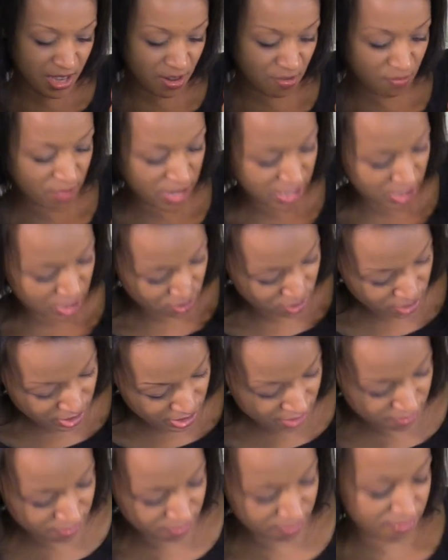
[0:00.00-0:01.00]
a
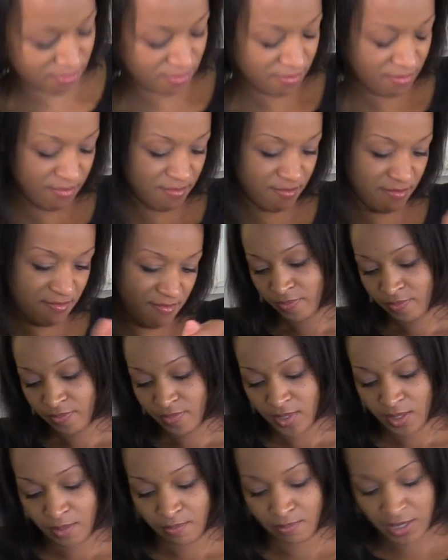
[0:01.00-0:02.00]
restaurant.
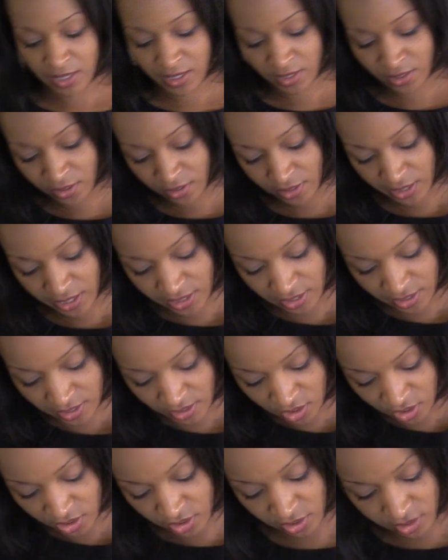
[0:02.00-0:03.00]
Busy Girl hates
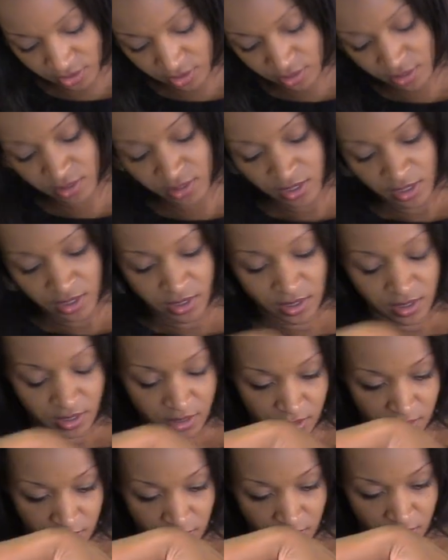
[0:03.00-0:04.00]
stitches.
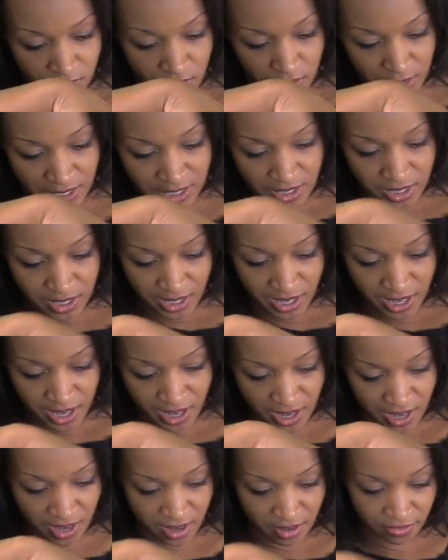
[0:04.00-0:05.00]
Oh, that's not in
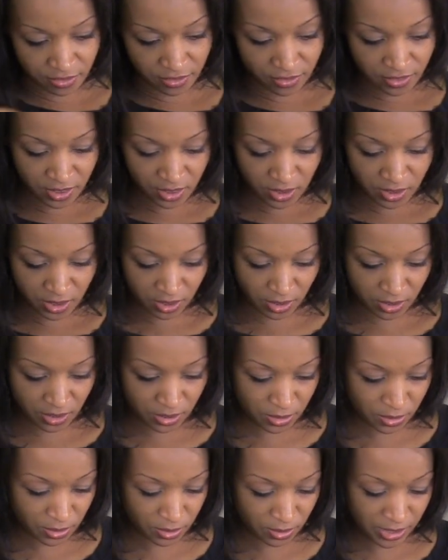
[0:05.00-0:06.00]
half. Oh,
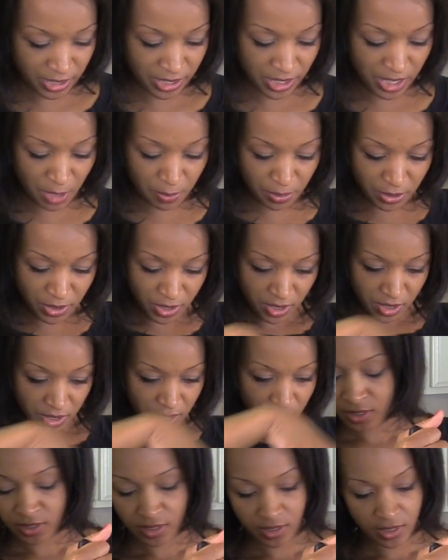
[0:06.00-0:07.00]
crap.
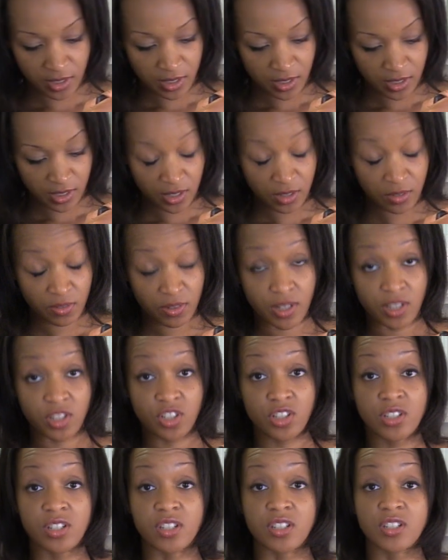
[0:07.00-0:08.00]
What I
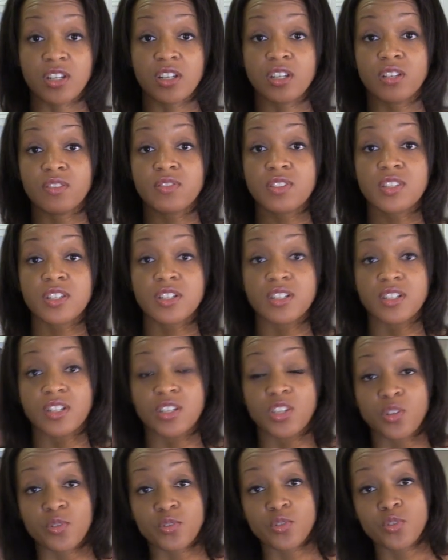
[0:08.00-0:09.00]
should have done was looked at
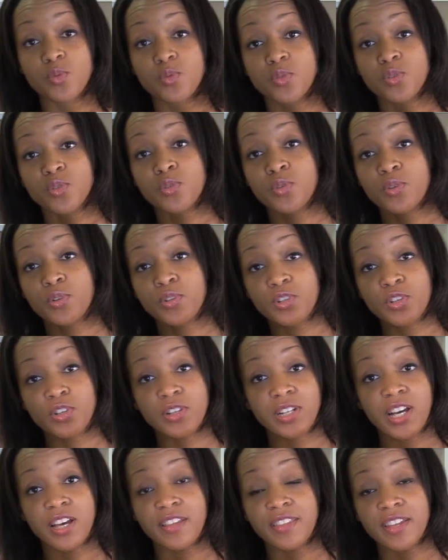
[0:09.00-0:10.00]
a YouTube tutorial
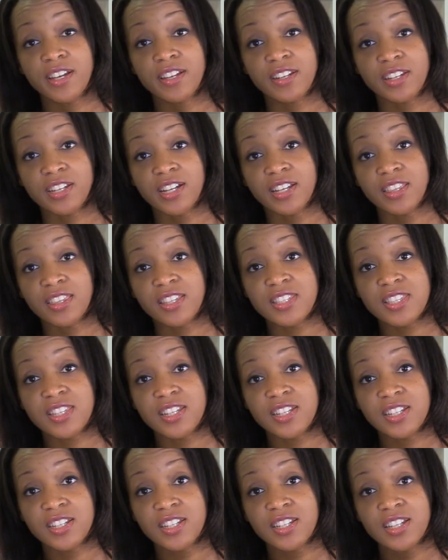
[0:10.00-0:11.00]
on how the hell to cut this
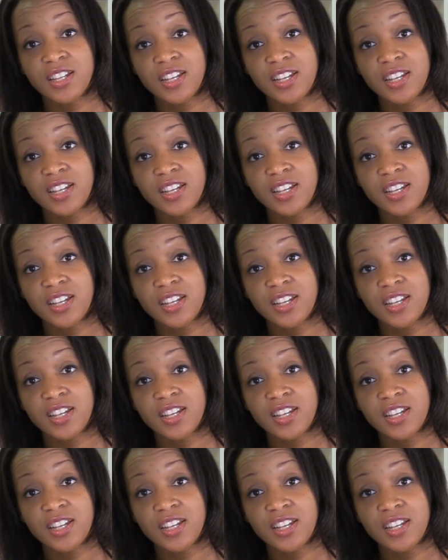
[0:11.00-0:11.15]
thing.